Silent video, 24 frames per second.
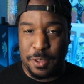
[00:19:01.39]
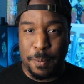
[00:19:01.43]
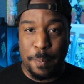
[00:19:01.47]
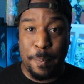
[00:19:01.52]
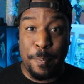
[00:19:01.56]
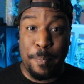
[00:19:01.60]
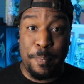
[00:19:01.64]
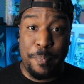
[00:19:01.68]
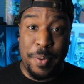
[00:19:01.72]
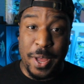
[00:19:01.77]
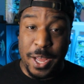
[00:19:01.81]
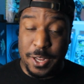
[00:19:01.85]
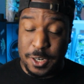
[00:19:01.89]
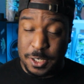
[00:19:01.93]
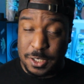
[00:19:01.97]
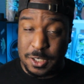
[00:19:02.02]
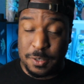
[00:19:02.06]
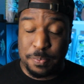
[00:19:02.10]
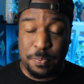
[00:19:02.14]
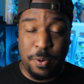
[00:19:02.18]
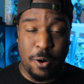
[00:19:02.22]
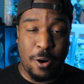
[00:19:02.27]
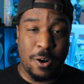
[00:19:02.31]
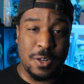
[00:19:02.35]
the
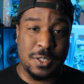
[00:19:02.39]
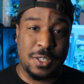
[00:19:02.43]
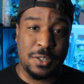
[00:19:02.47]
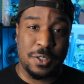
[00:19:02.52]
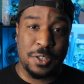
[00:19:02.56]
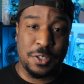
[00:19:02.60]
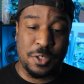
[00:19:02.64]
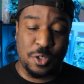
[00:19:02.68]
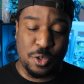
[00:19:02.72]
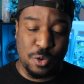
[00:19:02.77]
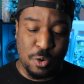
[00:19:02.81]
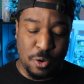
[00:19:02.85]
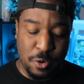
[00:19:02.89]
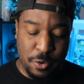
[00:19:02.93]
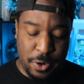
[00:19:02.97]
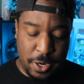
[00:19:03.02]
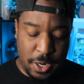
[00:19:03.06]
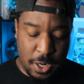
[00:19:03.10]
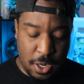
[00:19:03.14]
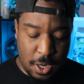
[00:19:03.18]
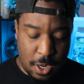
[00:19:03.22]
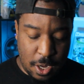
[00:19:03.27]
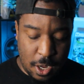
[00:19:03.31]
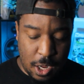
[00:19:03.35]
best parts of the
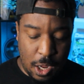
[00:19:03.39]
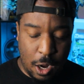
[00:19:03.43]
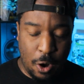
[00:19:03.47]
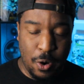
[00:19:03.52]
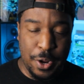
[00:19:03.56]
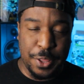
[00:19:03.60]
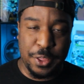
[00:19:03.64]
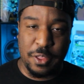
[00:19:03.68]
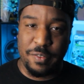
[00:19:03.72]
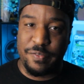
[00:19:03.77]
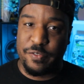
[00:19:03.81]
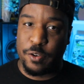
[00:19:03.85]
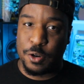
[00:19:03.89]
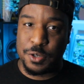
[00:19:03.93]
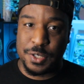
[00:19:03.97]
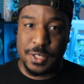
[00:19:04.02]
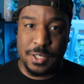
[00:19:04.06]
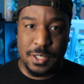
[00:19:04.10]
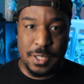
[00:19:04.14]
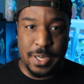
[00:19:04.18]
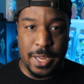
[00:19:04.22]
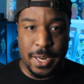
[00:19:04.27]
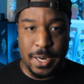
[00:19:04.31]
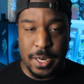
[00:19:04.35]
story are in the
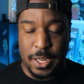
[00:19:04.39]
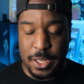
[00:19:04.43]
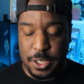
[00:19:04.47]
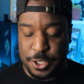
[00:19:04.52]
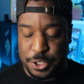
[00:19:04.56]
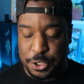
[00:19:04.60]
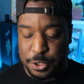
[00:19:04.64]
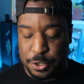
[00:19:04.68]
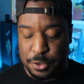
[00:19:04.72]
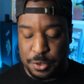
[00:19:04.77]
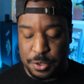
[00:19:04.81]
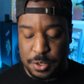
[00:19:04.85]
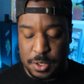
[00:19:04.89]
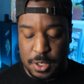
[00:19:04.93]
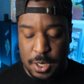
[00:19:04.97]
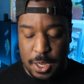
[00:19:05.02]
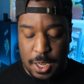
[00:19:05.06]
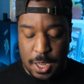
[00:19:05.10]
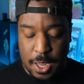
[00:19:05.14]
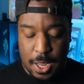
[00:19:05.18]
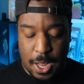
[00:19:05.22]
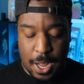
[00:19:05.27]
first ten issues.